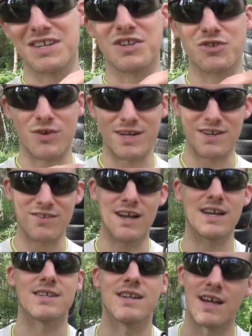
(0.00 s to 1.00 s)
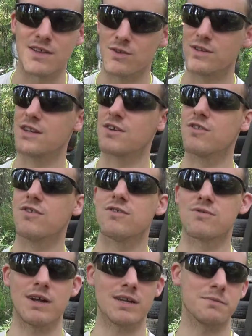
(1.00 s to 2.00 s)
in a training class and I looked
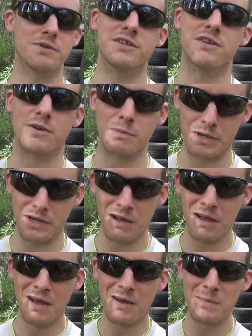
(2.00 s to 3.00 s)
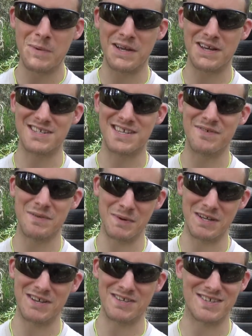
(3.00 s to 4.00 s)
incredibly derpy because
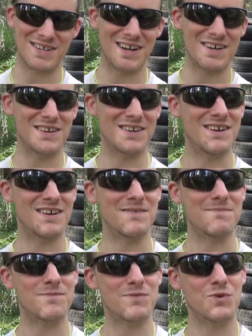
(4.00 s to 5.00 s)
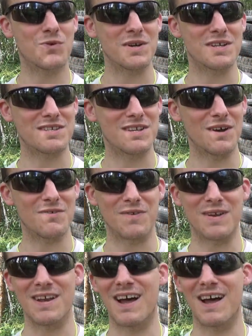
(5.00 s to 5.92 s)
everybody else has got um, quick stuff and